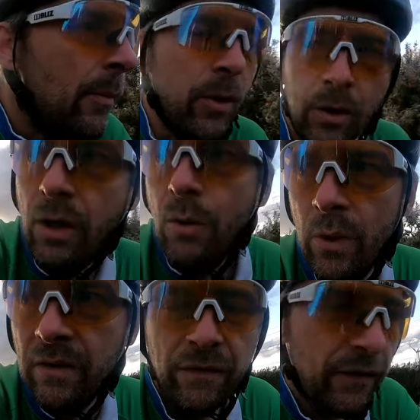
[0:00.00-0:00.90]
But along
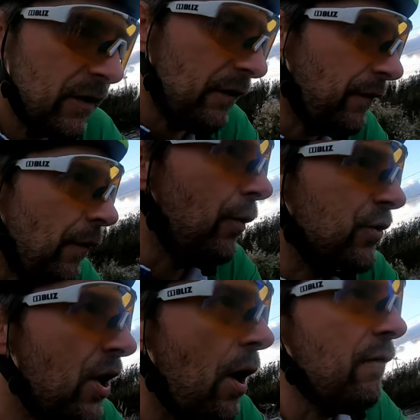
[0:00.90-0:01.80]
with the
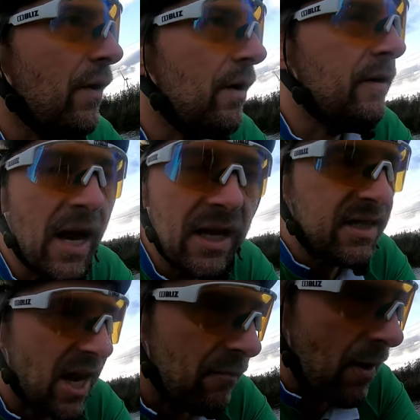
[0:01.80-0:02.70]
thoughts over
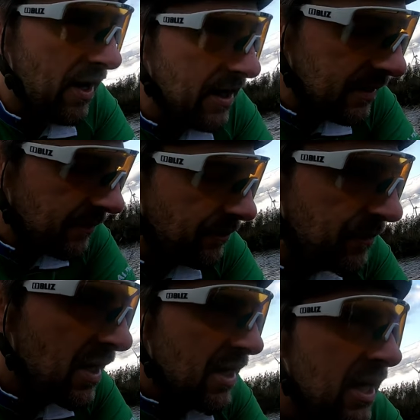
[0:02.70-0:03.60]
nighttime riding,
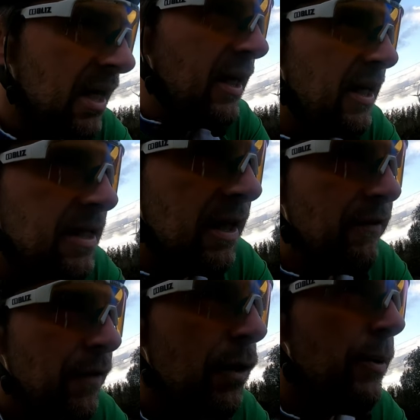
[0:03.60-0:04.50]
is
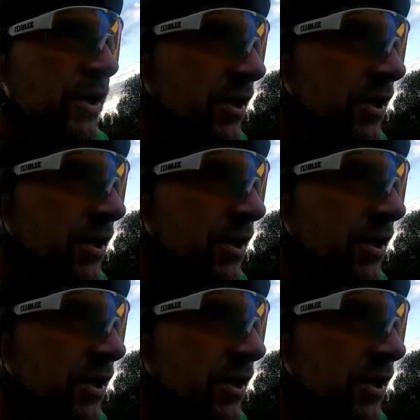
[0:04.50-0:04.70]
if you're going to